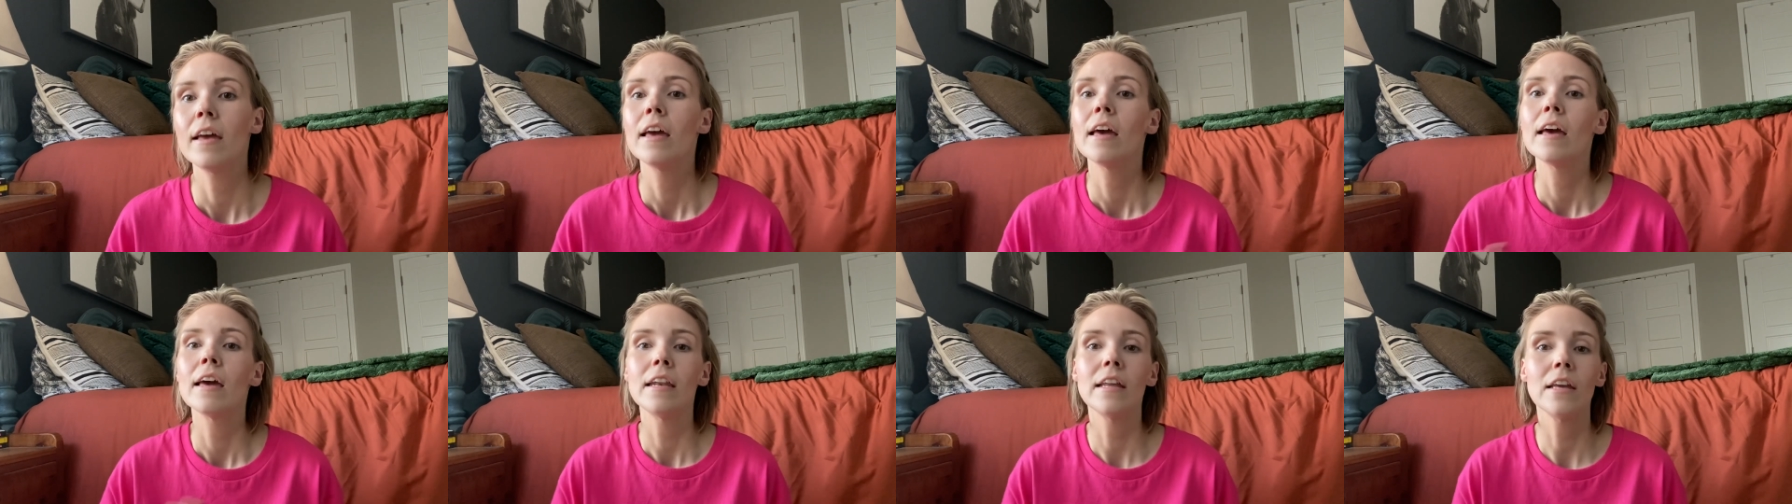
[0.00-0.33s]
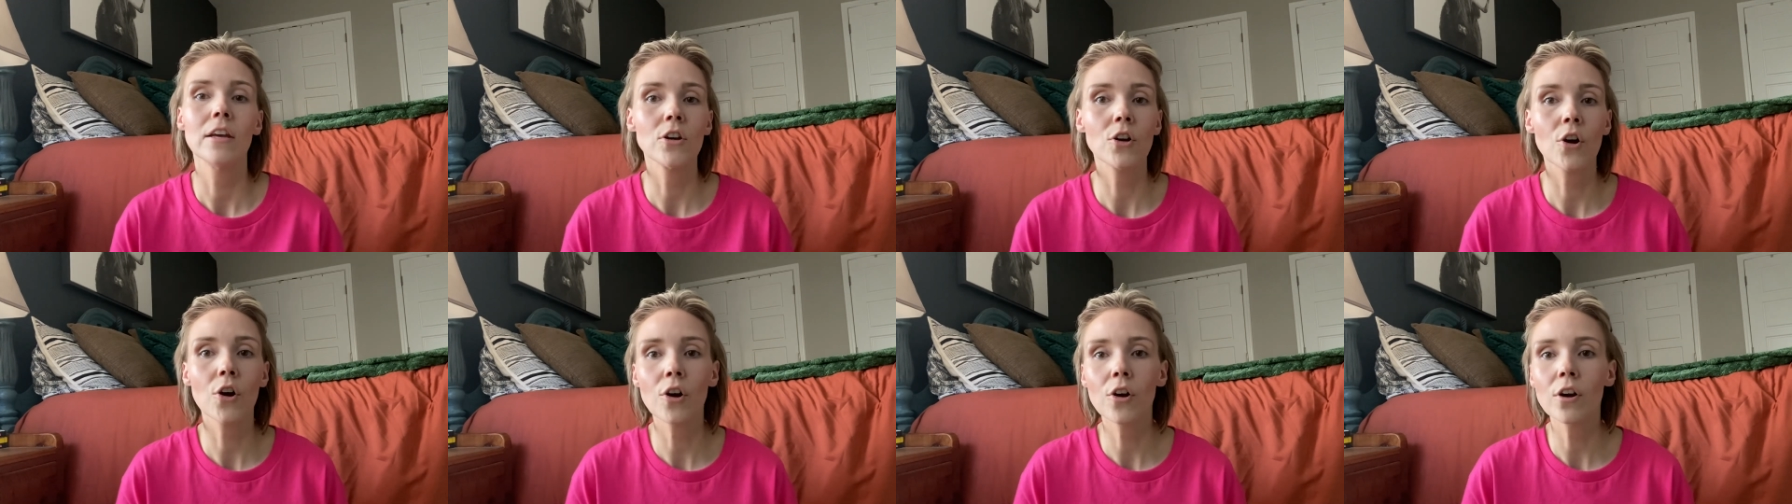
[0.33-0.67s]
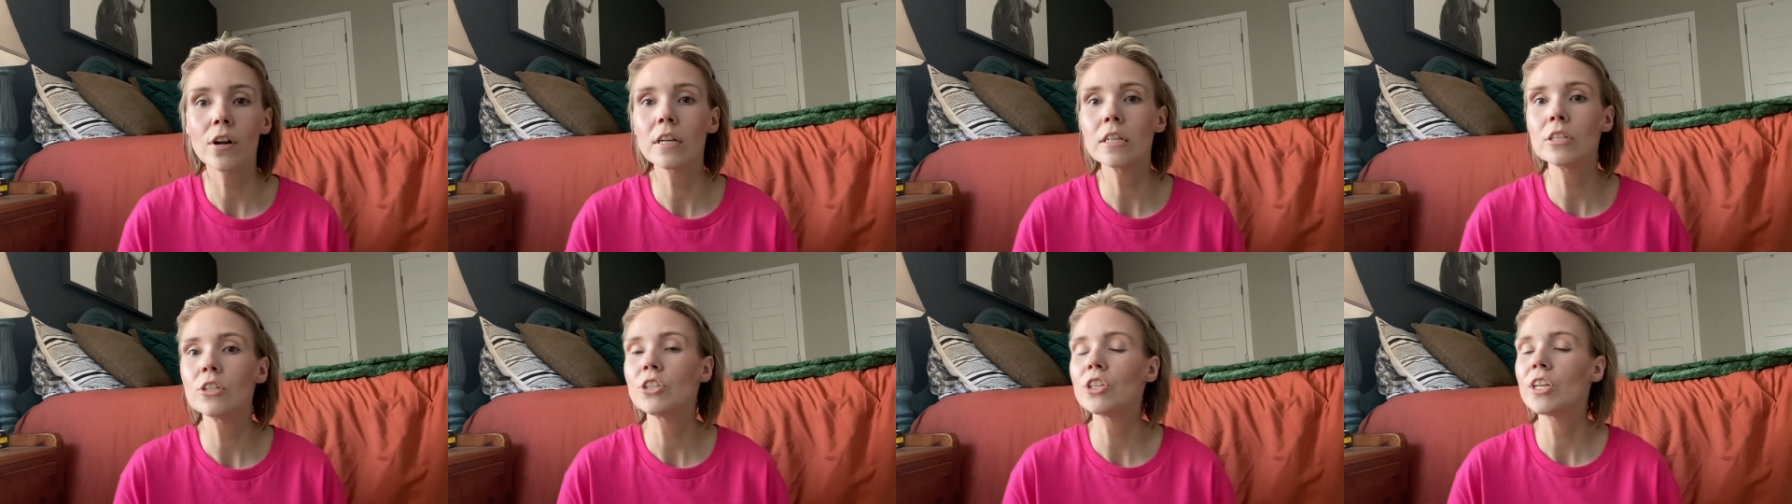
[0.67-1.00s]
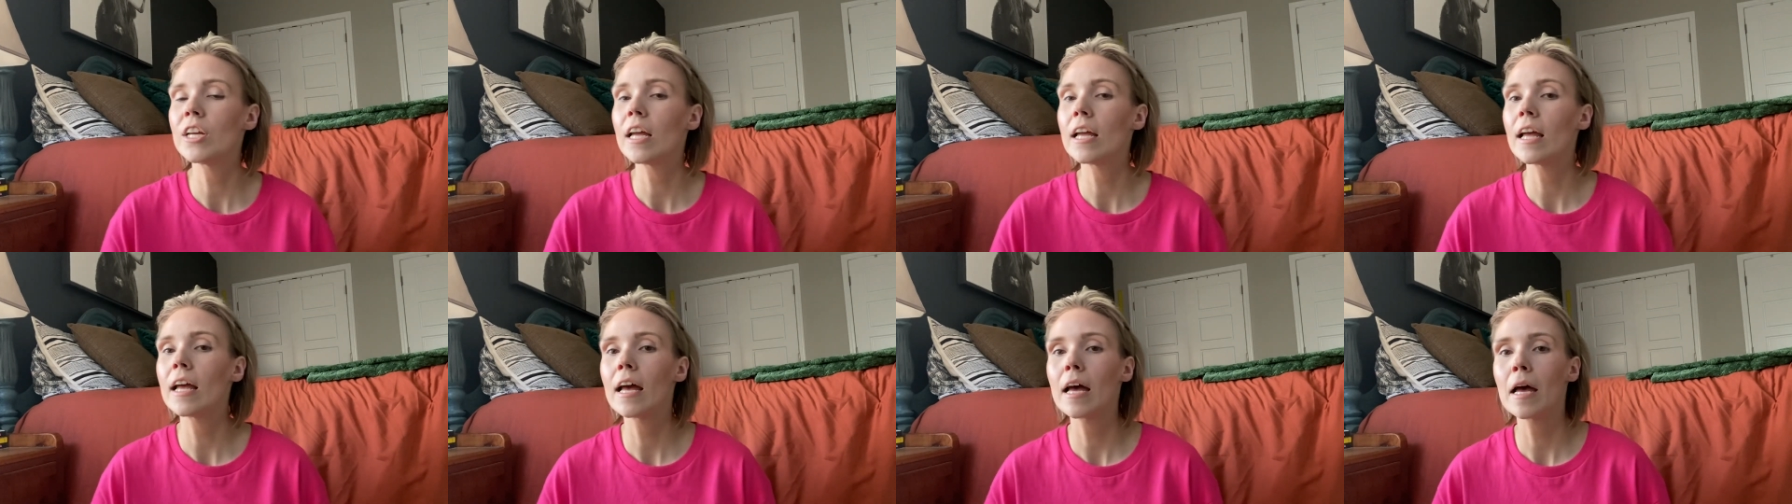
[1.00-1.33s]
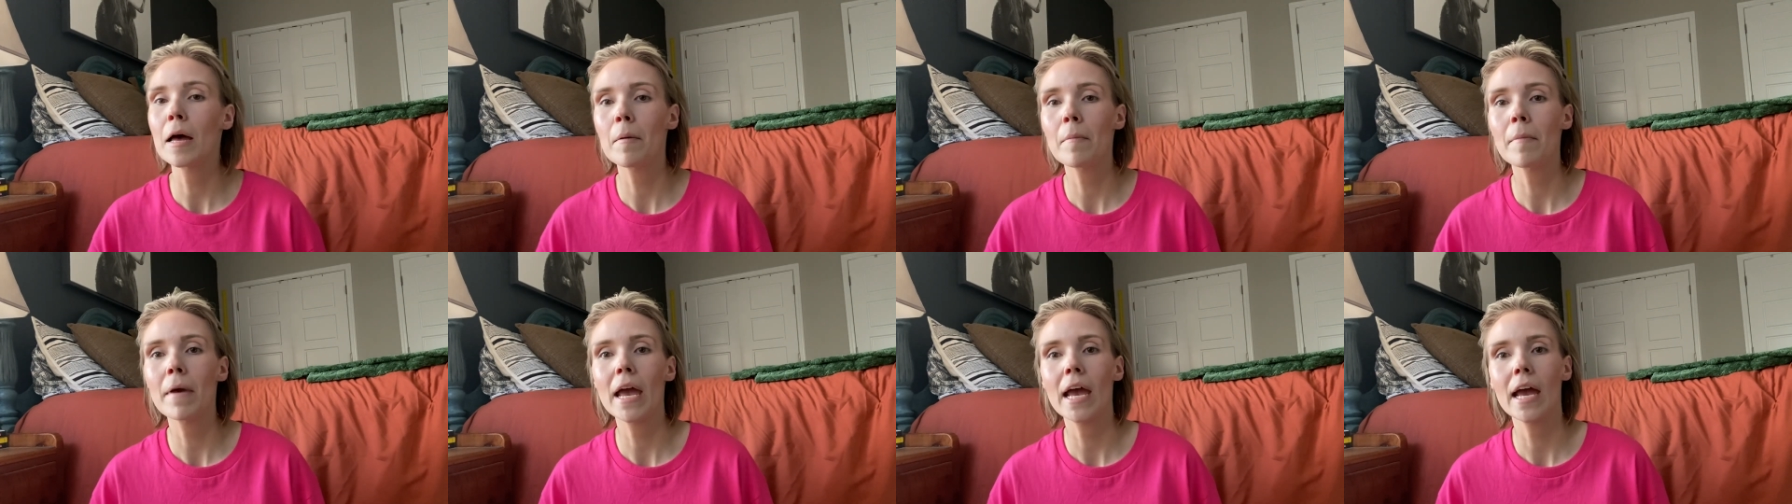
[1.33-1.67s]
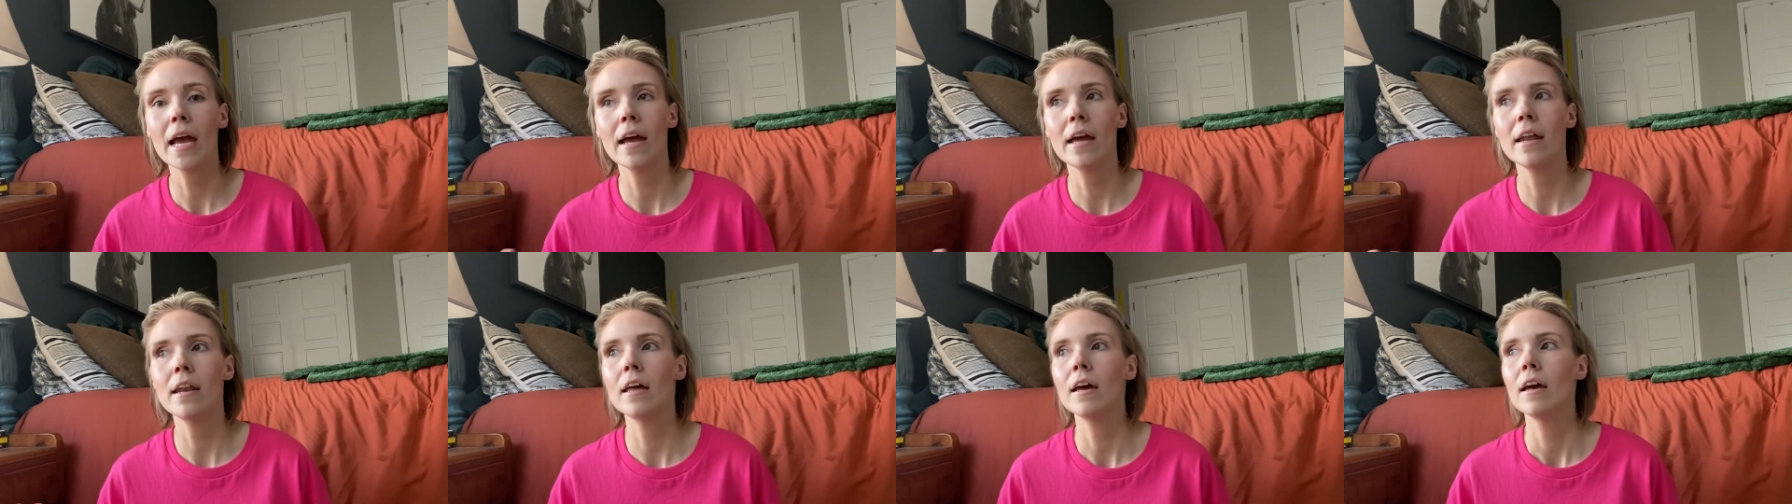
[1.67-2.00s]
And he encouraged him,
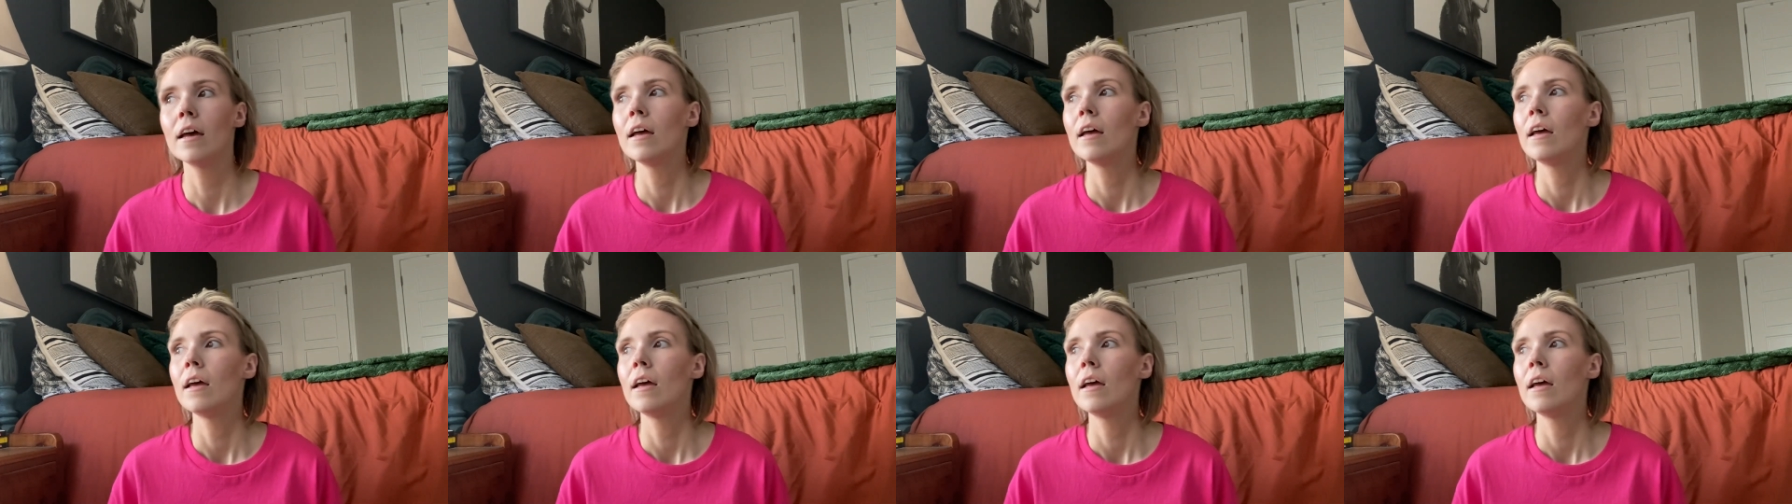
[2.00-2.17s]
and